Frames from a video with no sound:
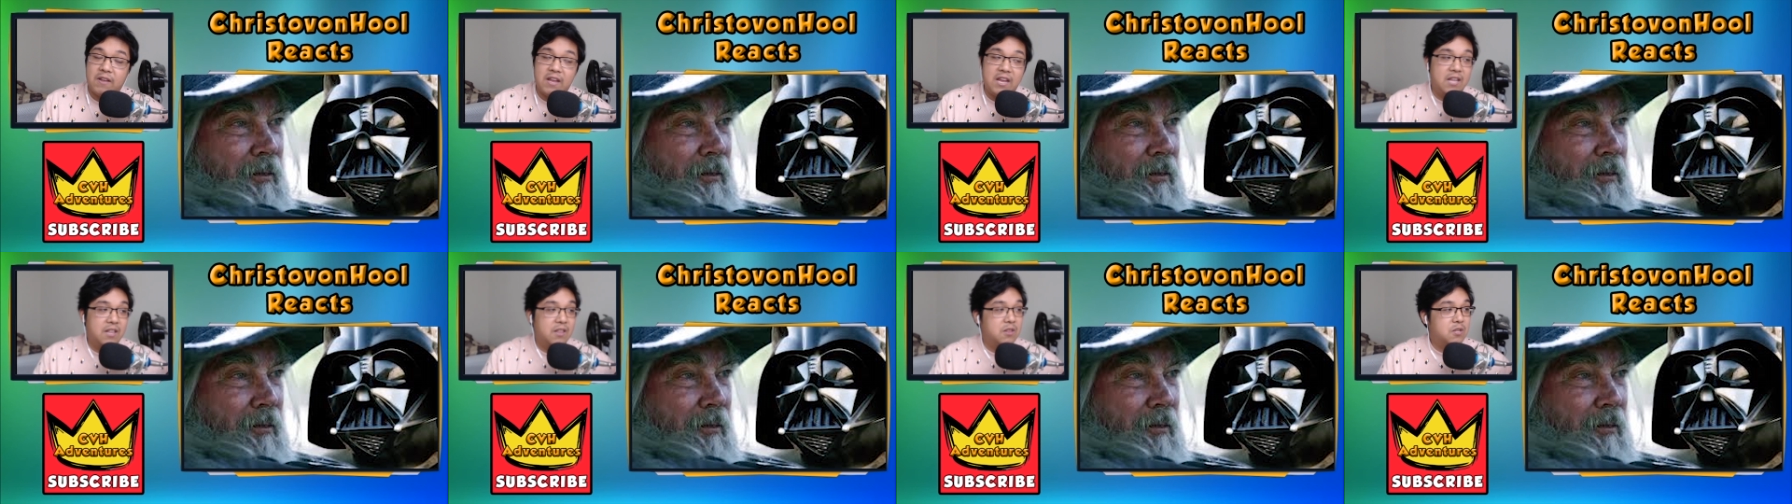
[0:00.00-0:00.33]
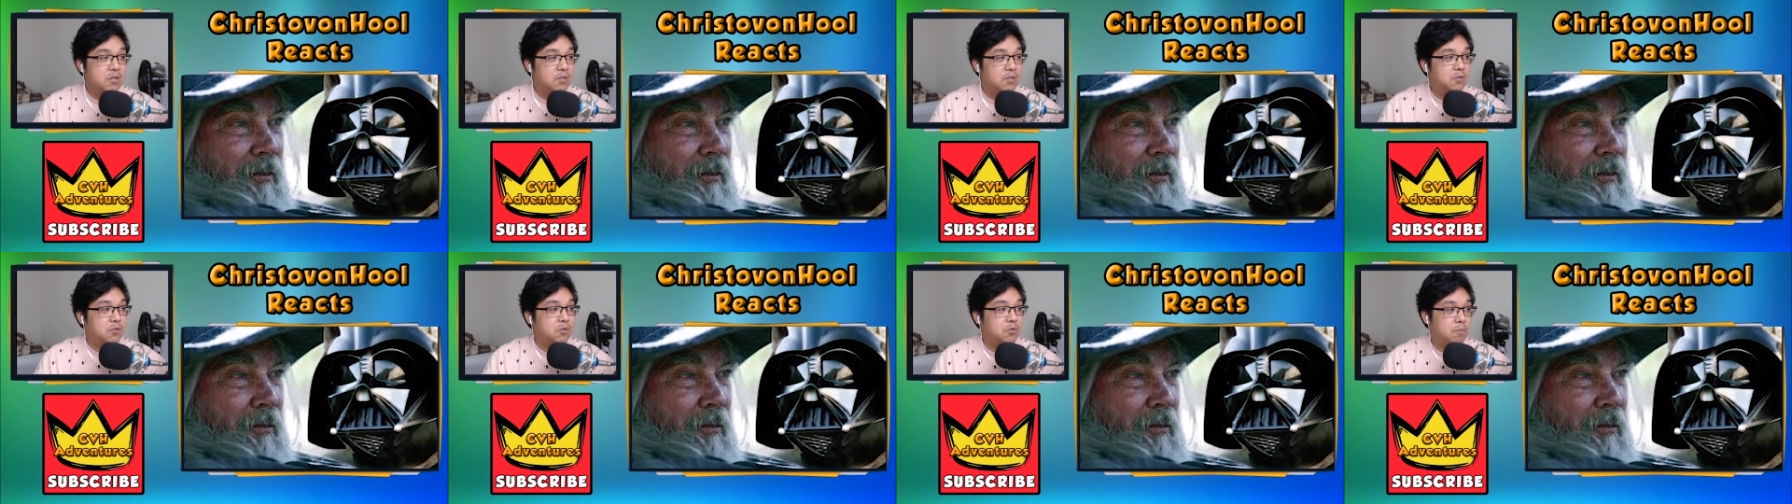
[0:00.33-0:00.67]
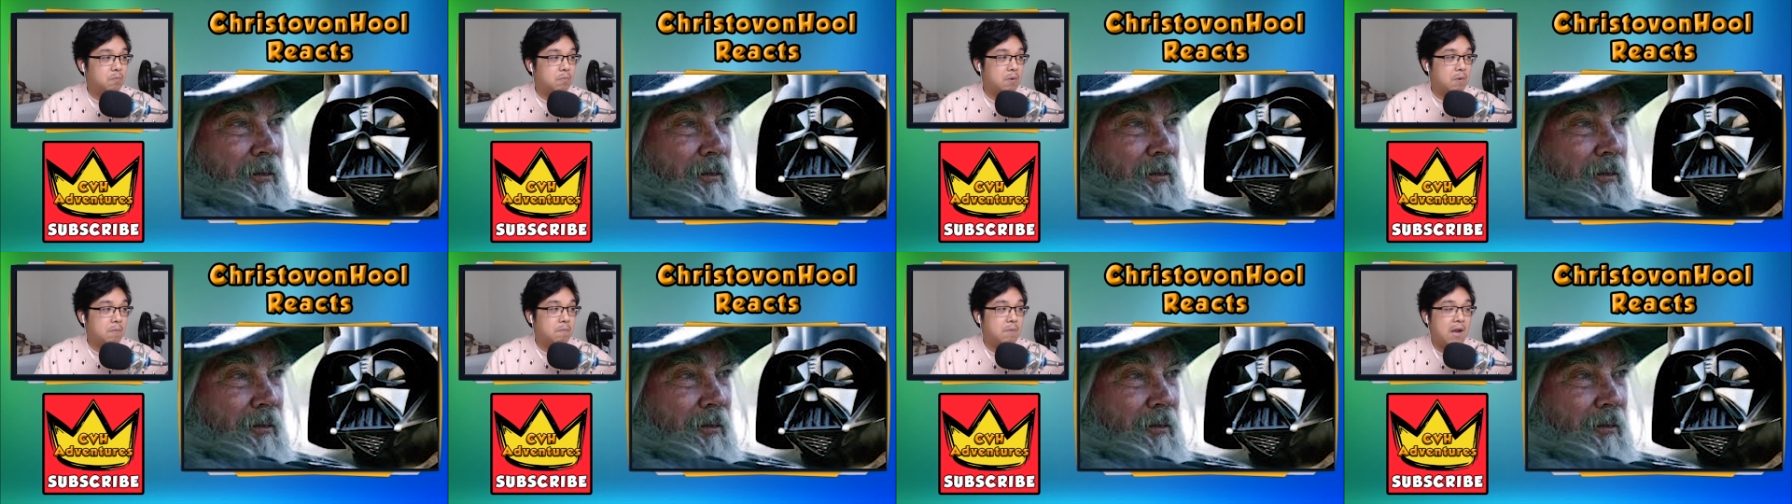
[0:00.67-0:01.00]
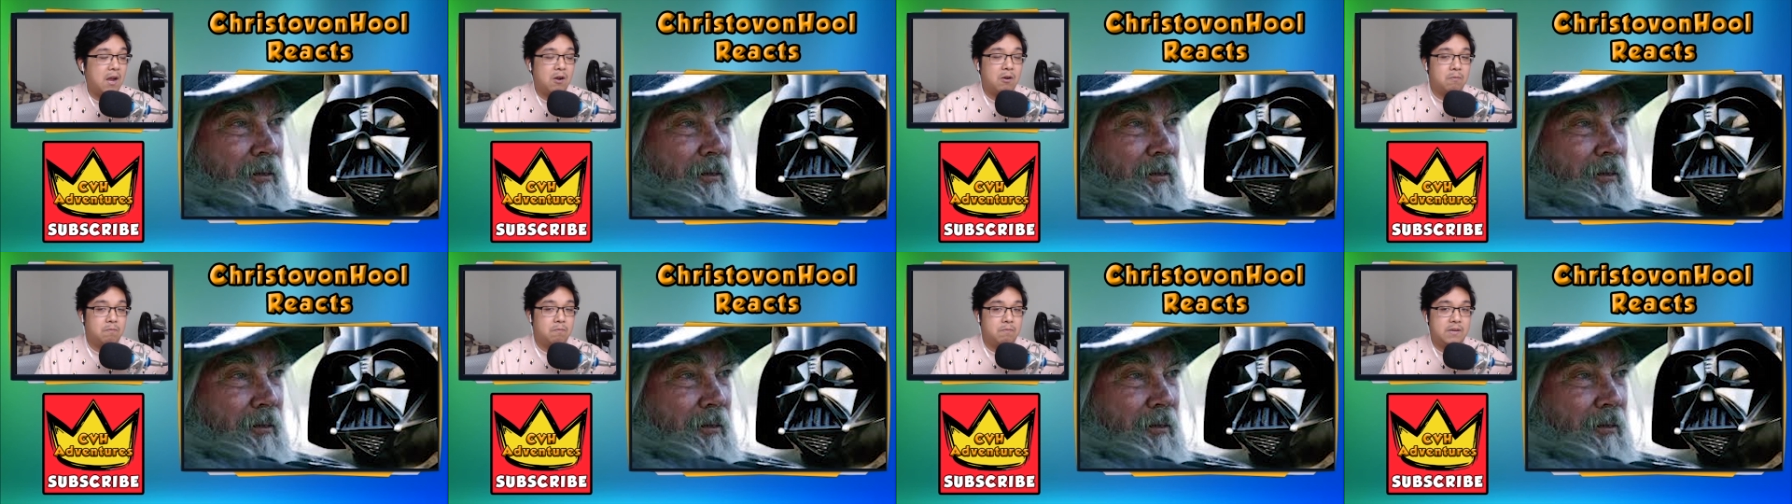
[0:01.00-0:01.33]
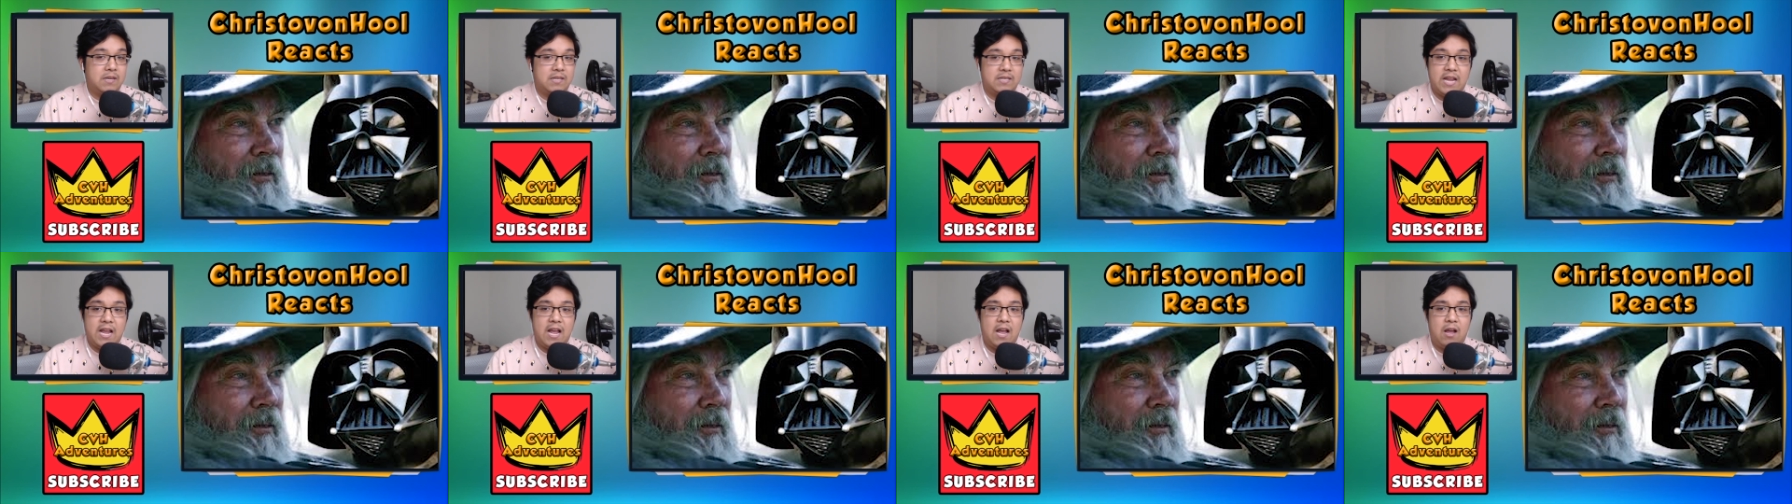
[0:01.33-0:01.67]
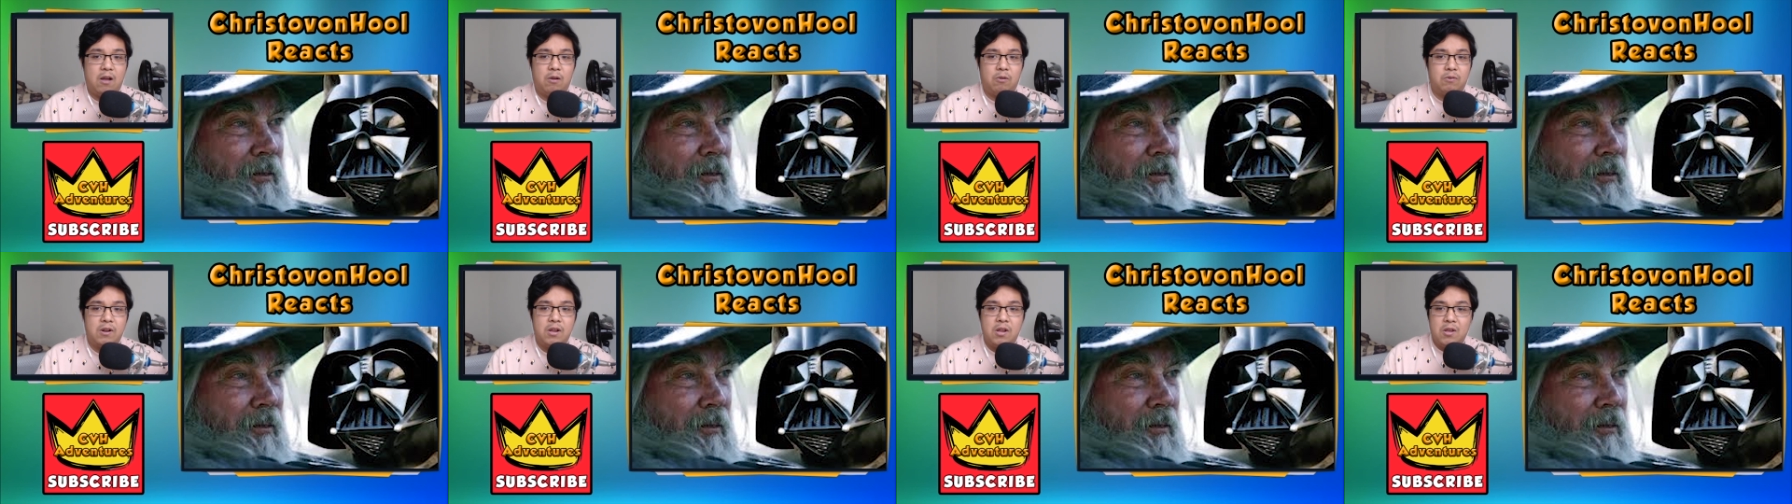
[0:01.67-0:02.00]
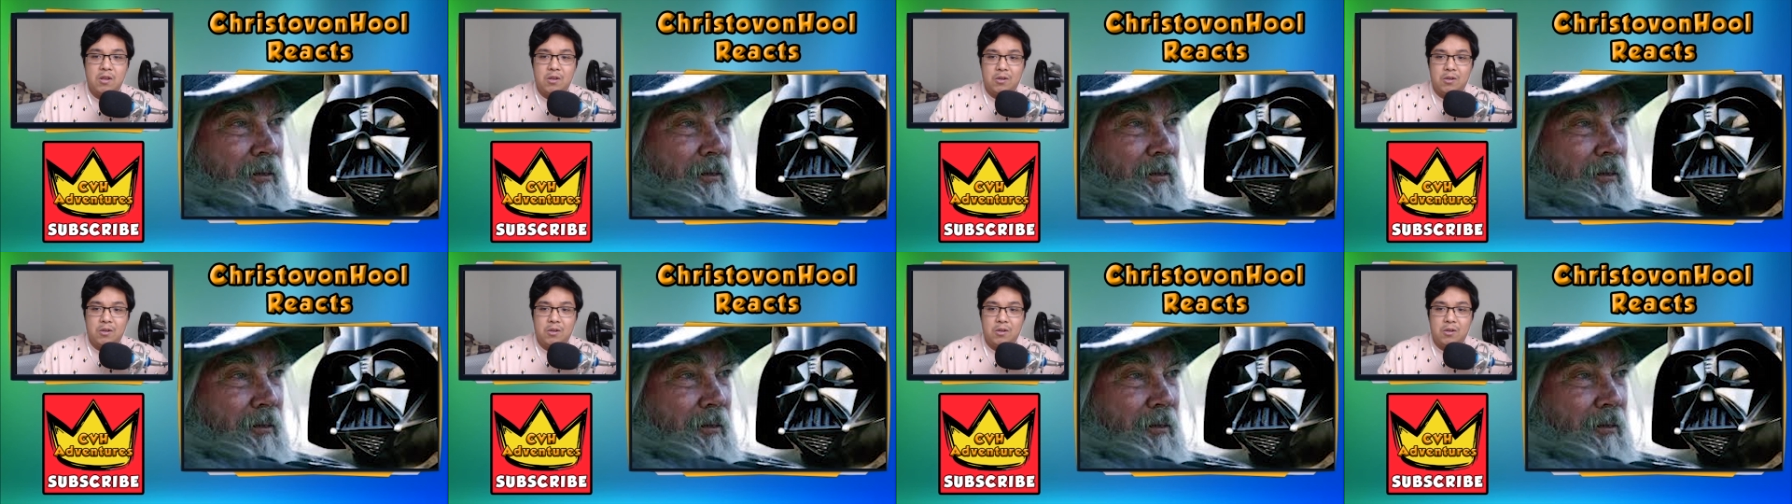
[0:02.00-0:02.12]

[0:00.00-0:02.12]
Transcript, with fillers: in this superpower beatdown.